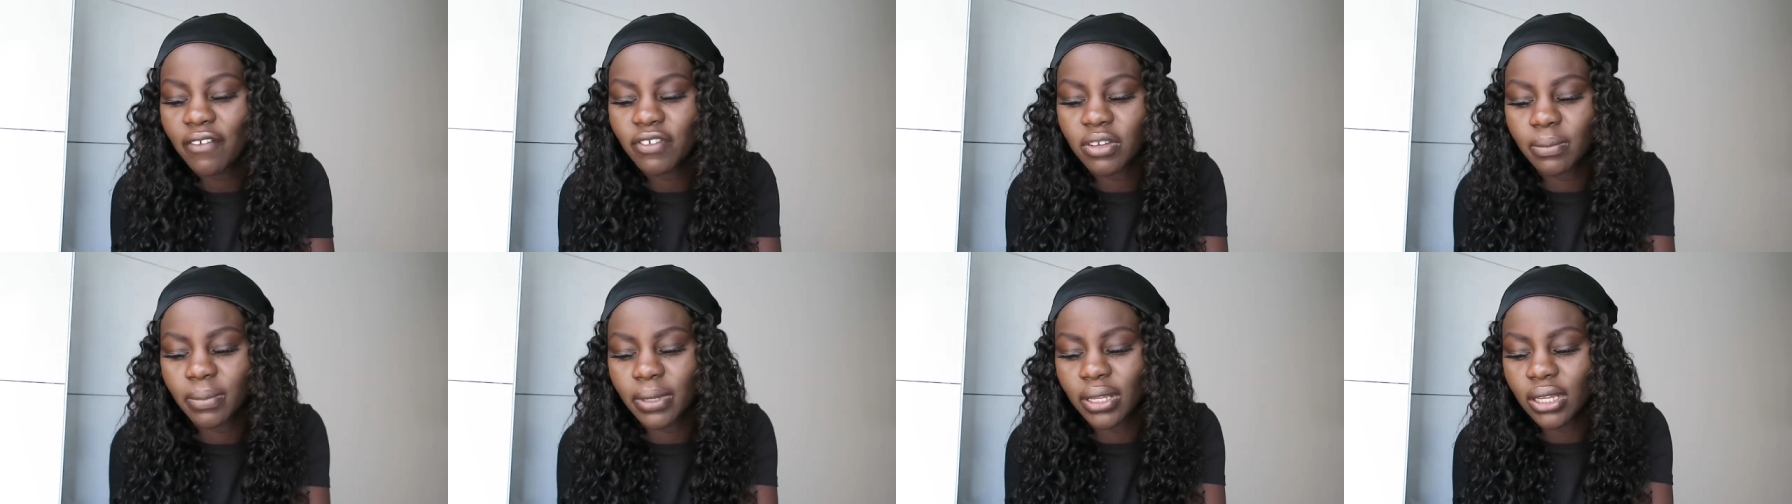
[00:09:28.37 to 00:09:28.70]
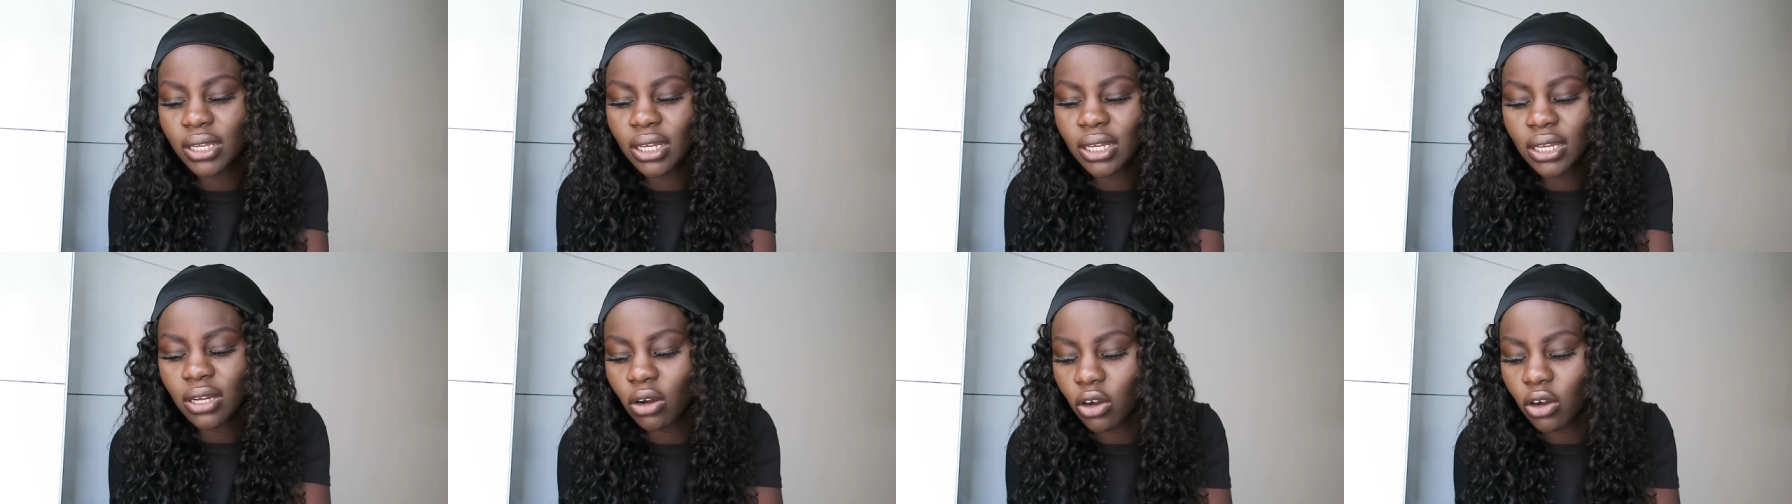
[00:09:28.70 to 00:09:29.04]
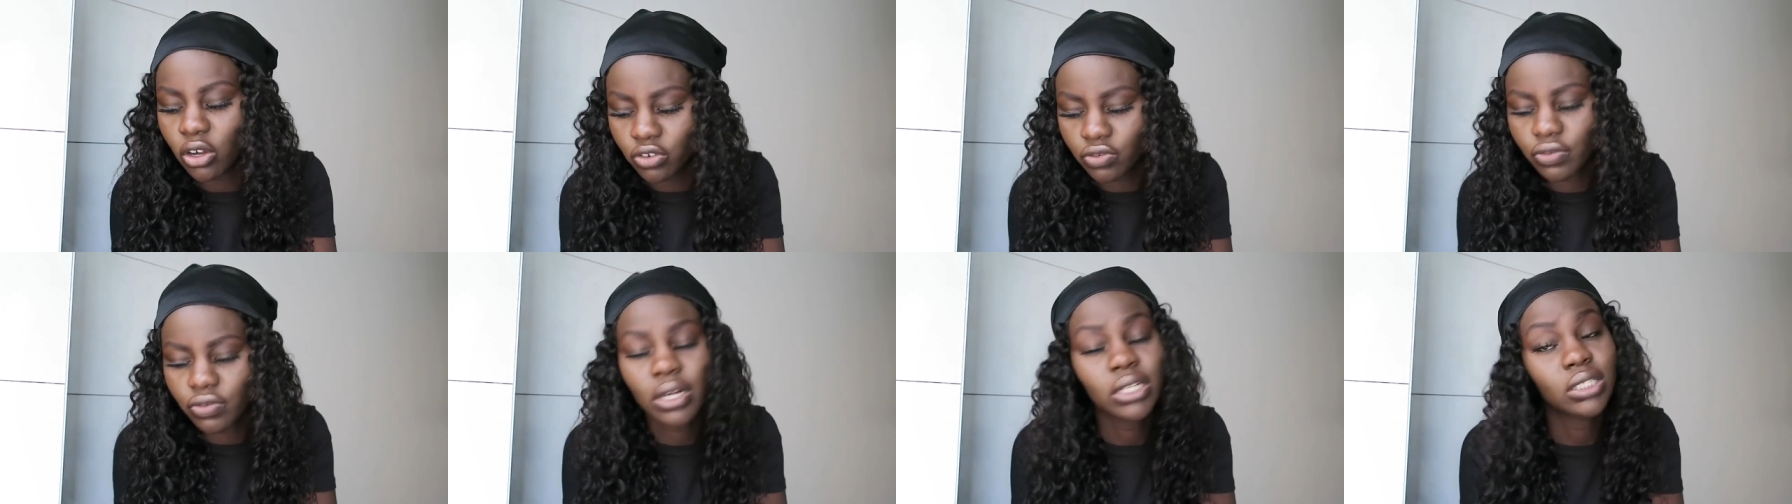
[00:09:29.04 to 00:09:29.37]
to be on
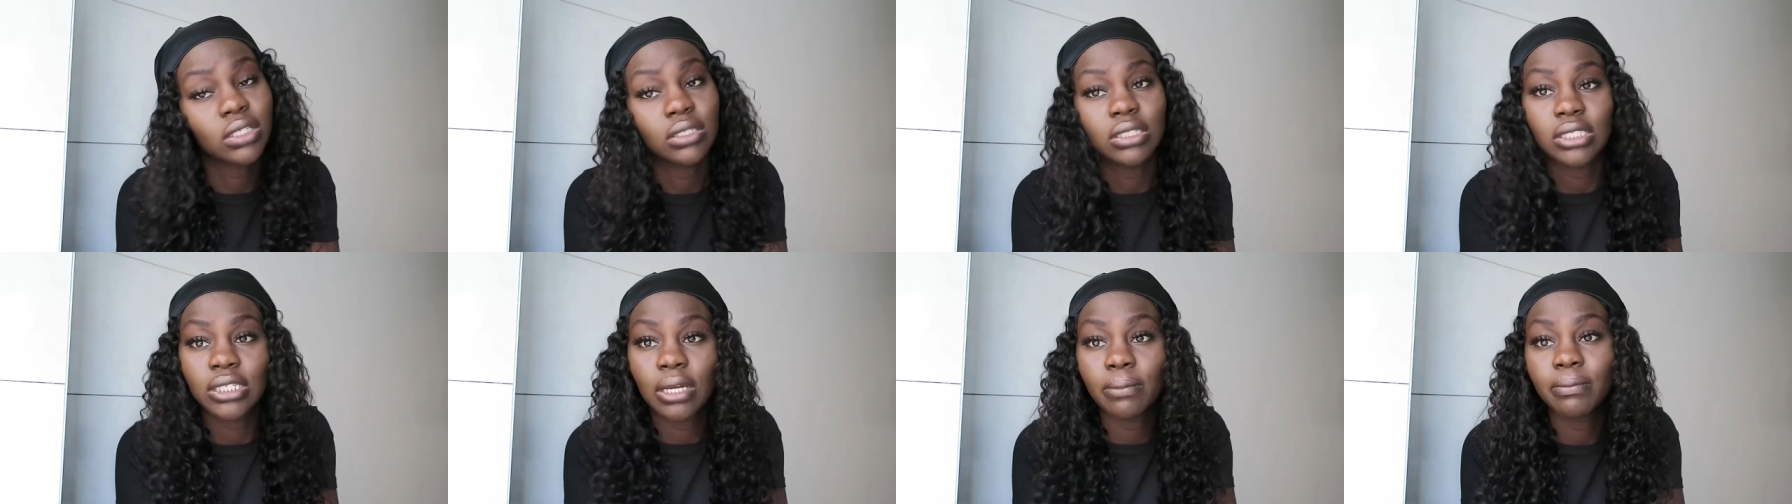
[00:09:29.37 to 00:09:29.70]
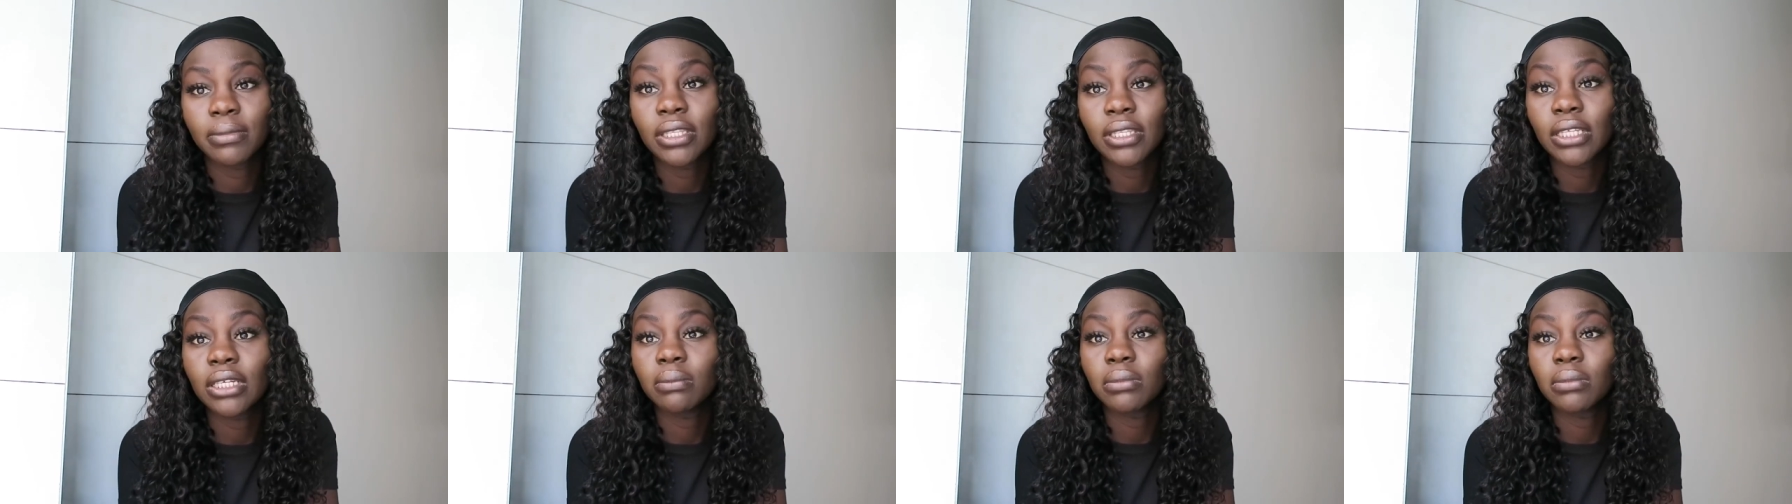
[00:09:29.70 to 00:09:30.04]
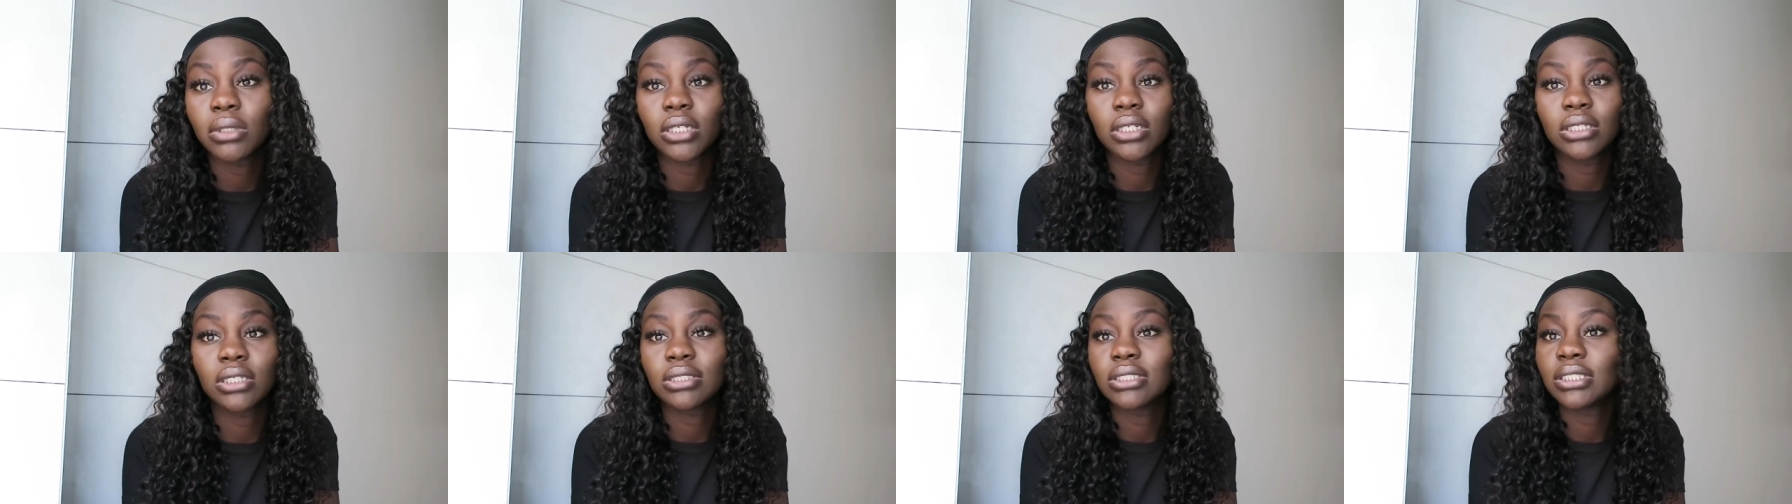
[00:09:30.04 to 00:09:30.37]
drugs or something
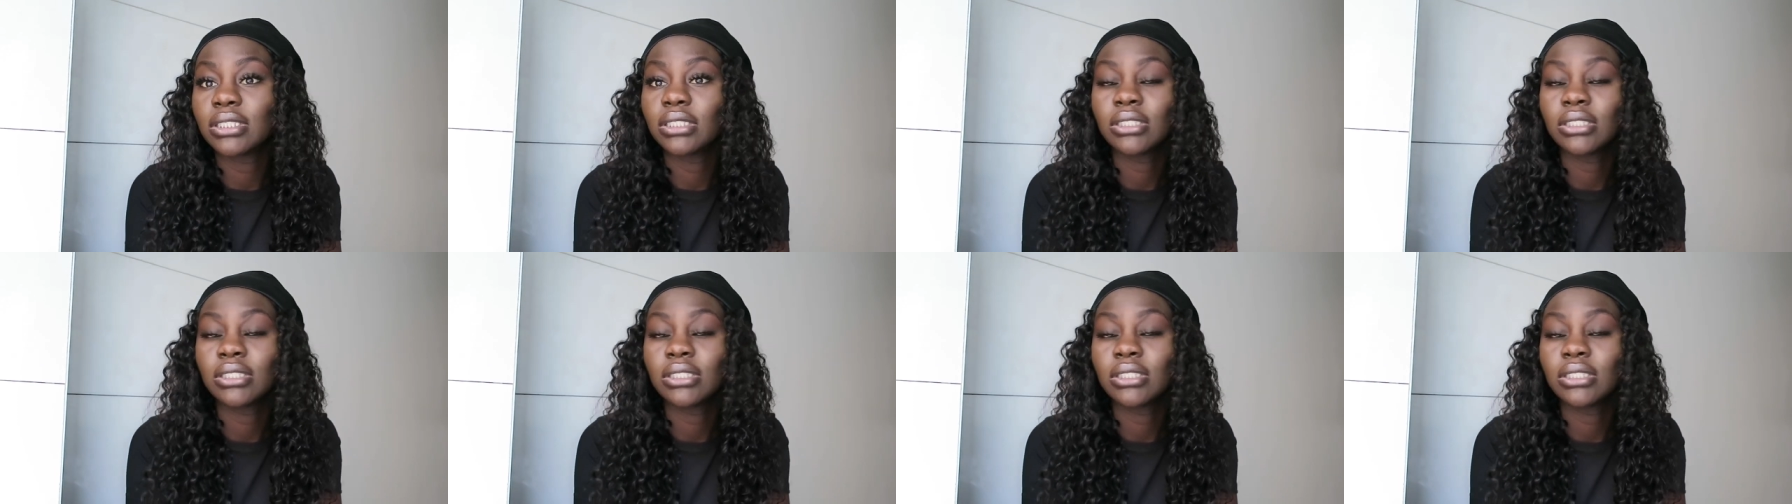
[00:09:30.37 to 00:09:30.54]
because